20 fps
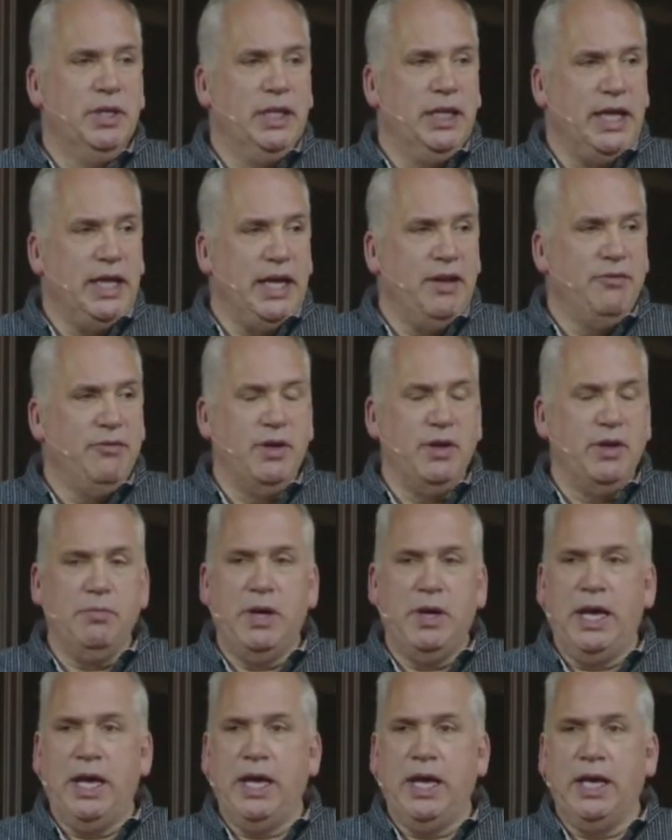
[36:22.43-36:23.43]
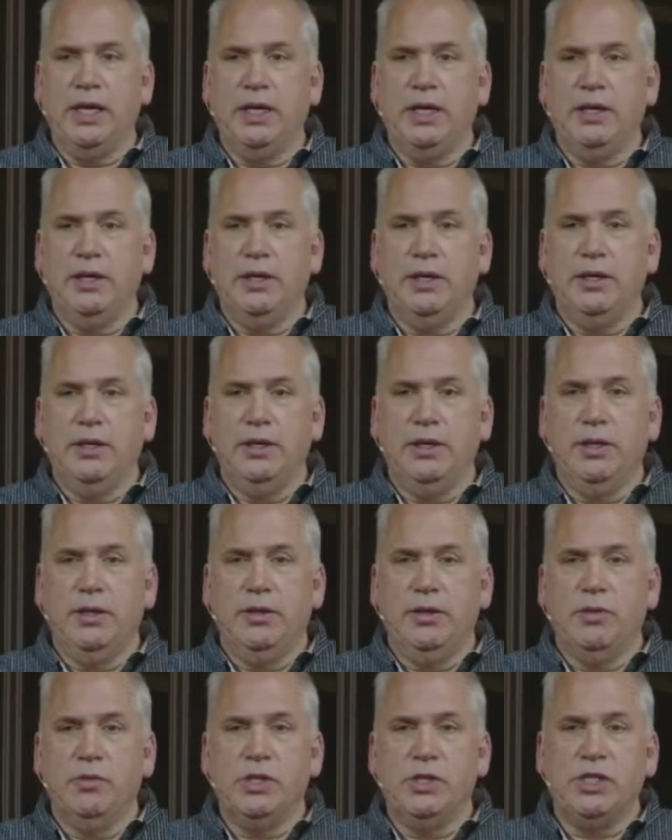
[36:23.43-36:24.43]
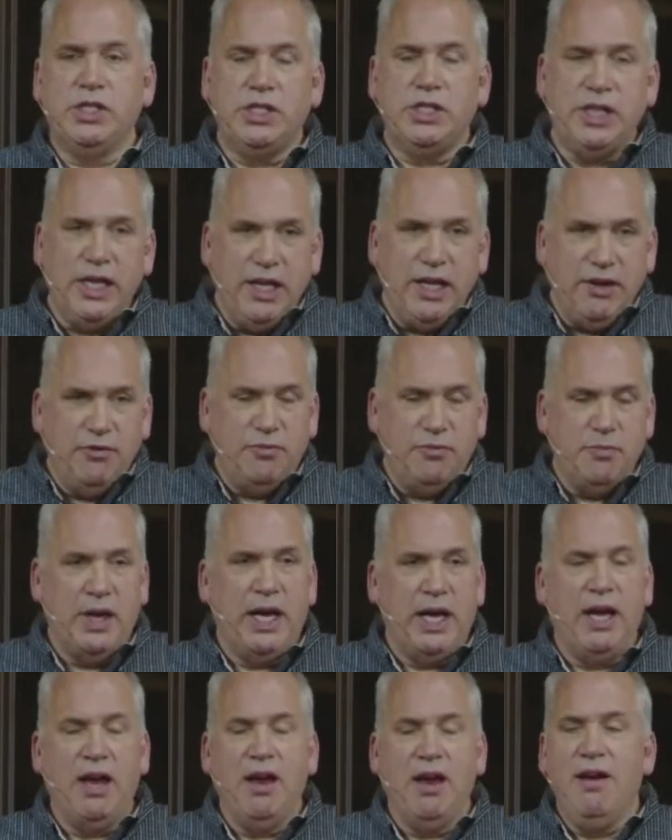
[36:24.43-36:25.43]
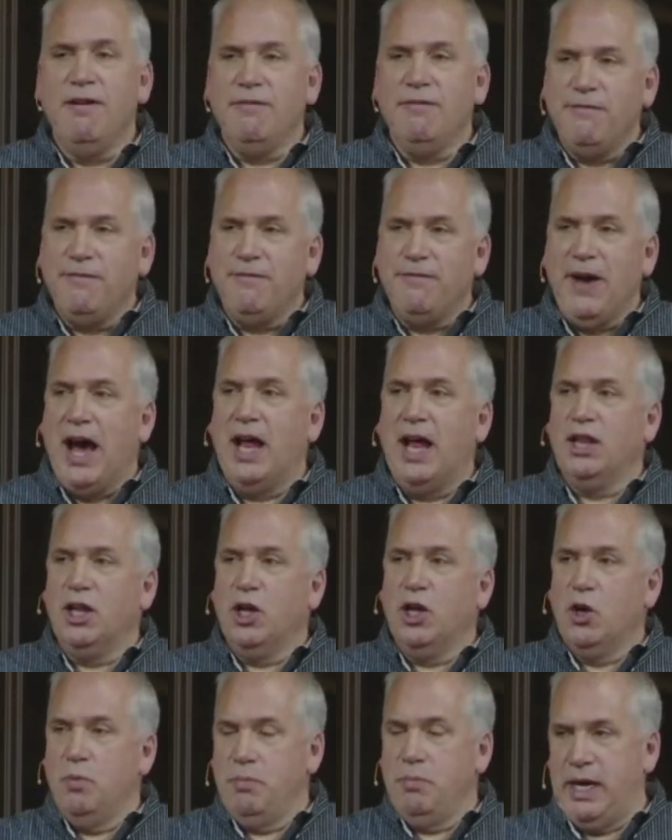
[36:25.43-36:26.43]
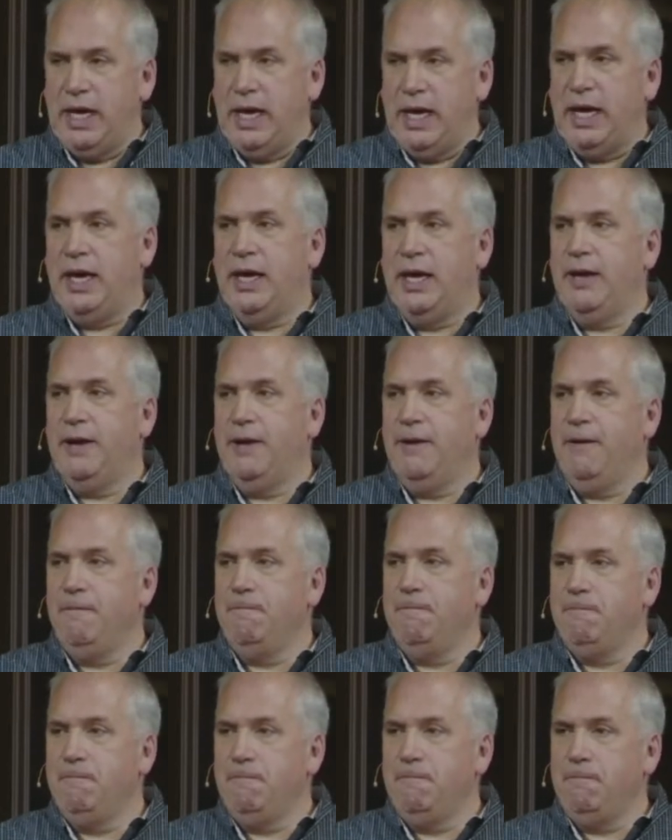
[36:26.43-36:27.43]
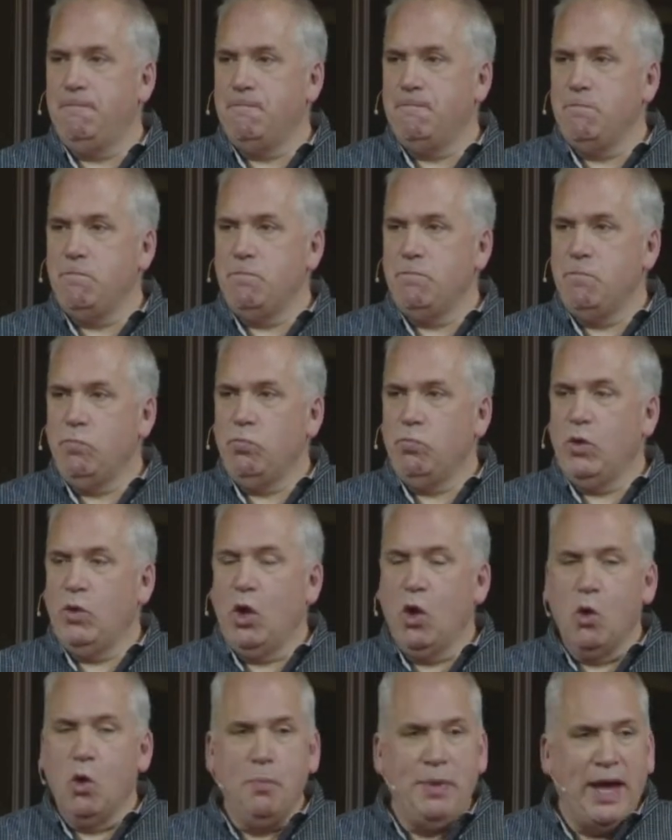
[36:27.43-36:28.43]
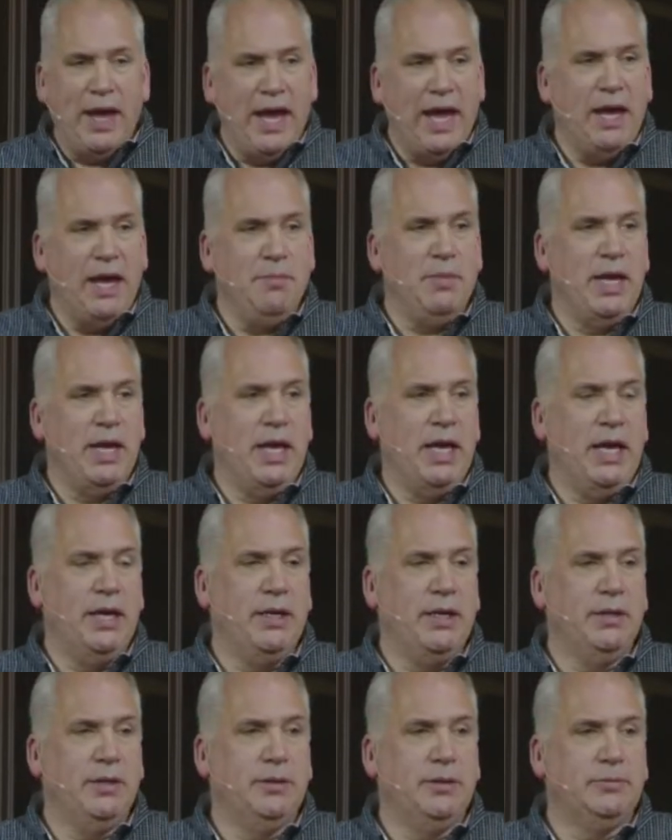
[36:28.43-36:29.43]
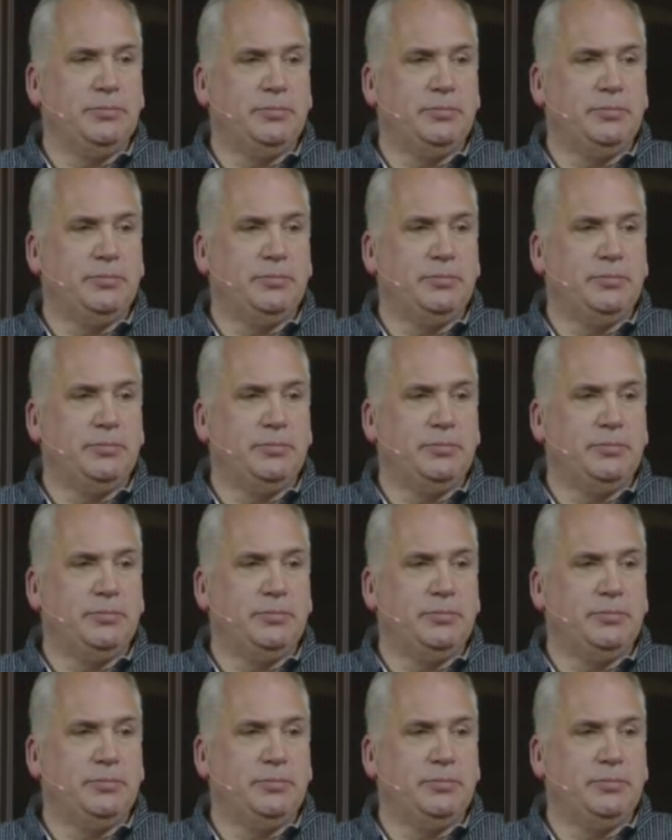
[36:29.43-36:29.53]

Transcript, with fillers: Believe in me receive me, follow me, obey me.